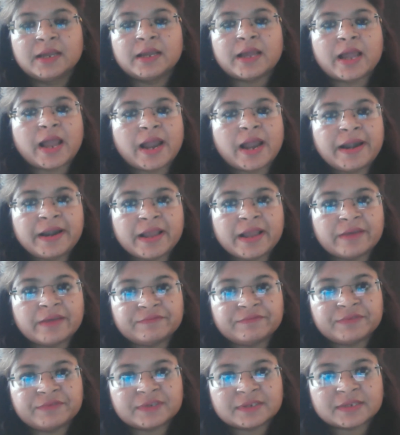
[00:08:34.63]
and
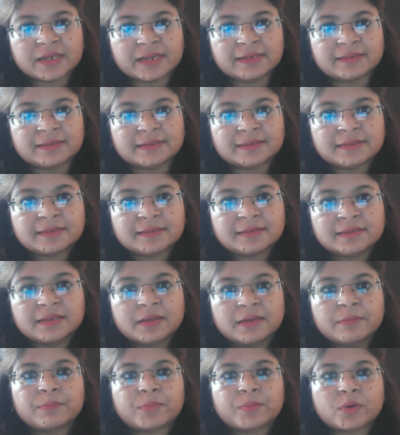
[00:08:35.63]
emphasizes
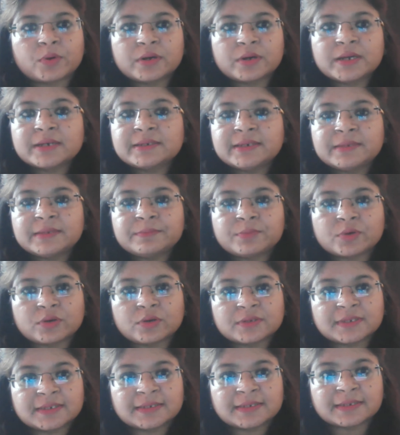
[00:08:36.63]
product and
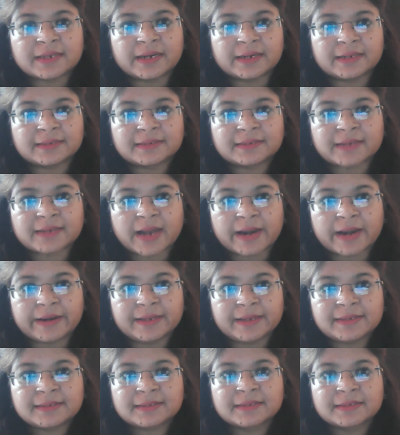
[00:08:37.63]
process
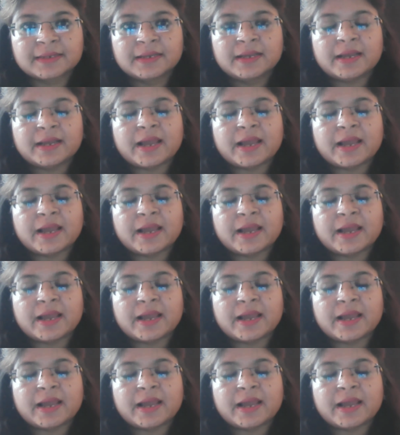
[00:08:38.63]
understandings